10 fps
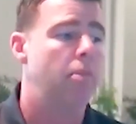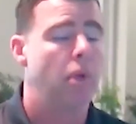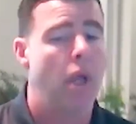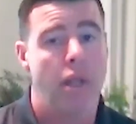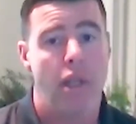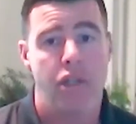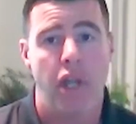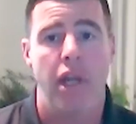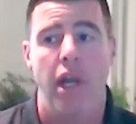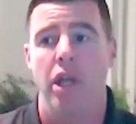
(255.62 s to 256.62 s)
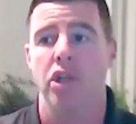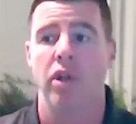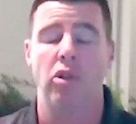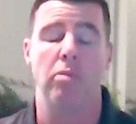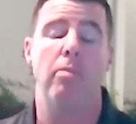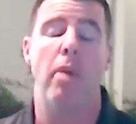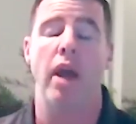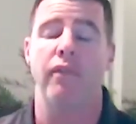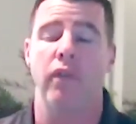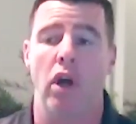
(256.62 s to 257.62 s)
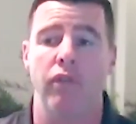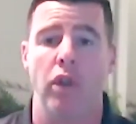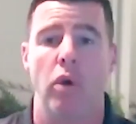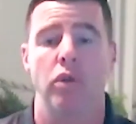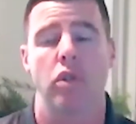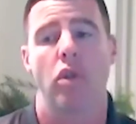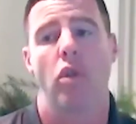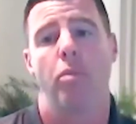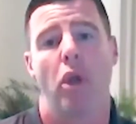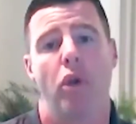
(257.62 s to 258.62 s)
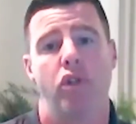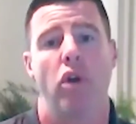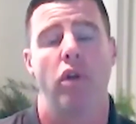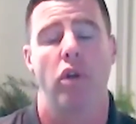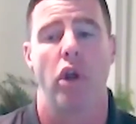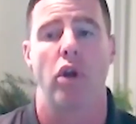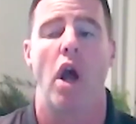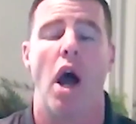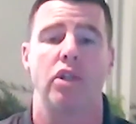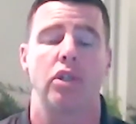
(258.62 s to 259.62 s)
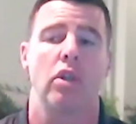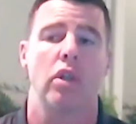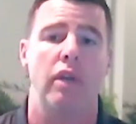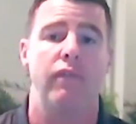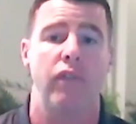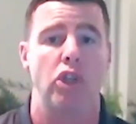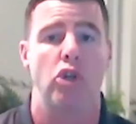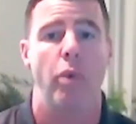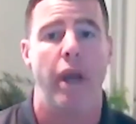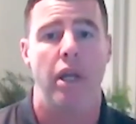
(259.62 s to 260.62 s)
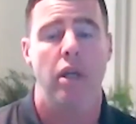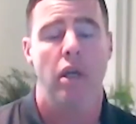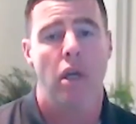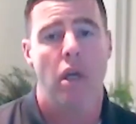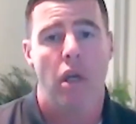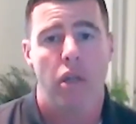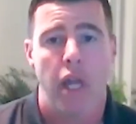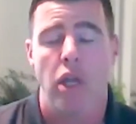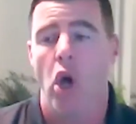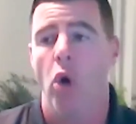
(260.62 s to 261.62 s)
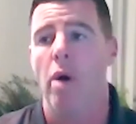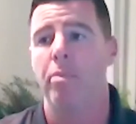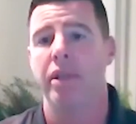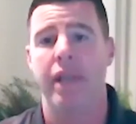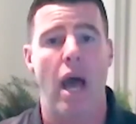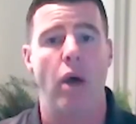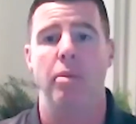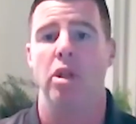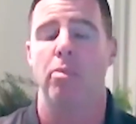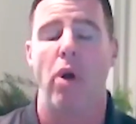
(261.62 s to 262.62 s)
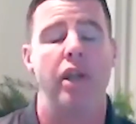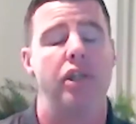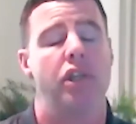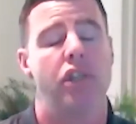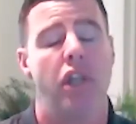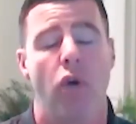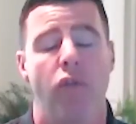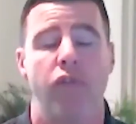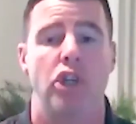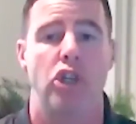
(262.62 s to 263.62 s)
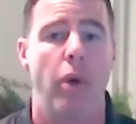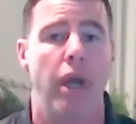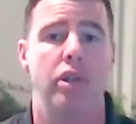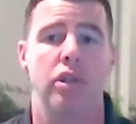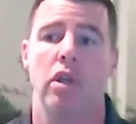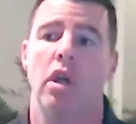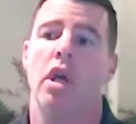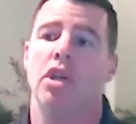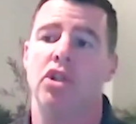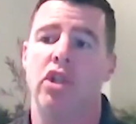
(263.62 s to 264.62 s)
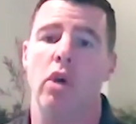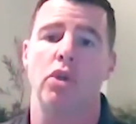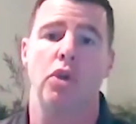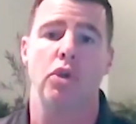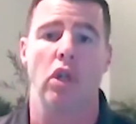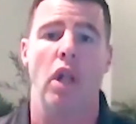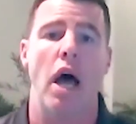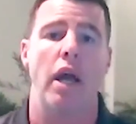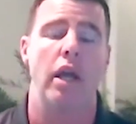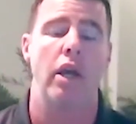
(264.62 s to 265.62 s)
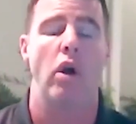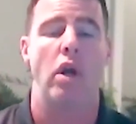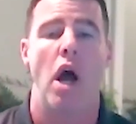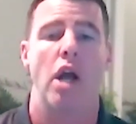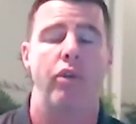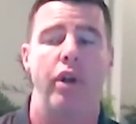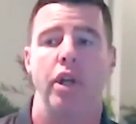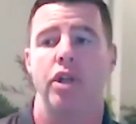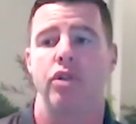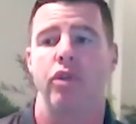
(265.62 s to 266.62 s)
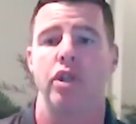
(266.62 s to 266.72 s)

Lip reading: In this day and age, it's something to be mindful of in those, because they're constantly fluctuating. They can go up and down. I mean, the price of steel fluctuates. Steel is used a lot in our concrete industry.